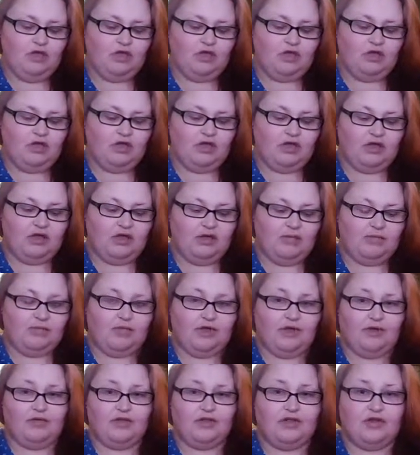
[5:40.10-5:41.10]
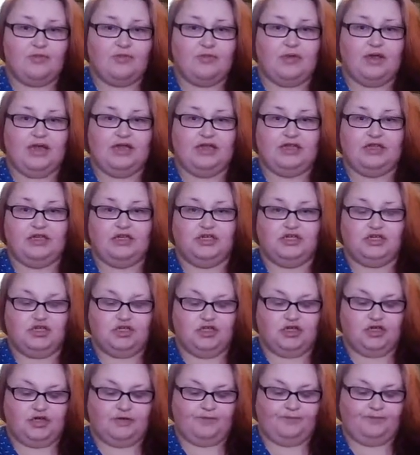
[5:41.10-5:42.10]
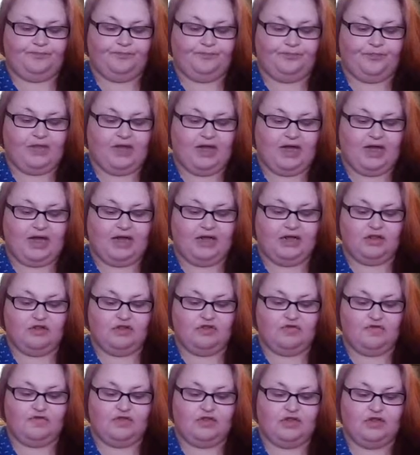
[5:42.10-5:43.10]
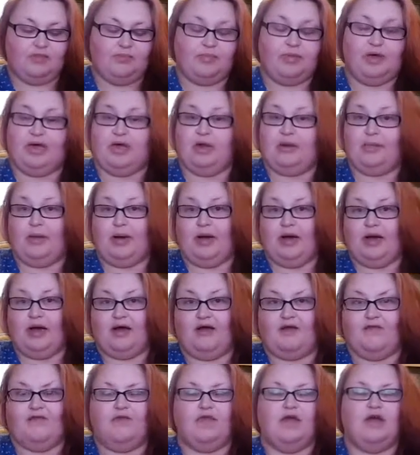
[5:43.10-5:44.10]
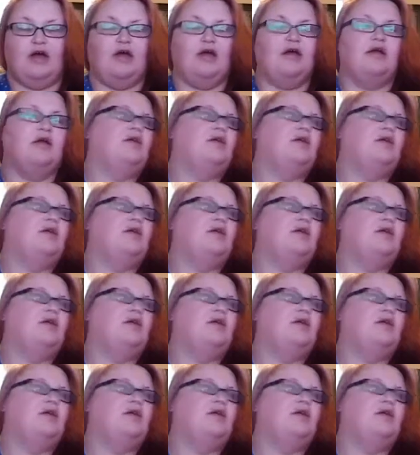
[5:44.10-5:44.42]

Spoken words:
It was an amazing show, and I loved being a part of that.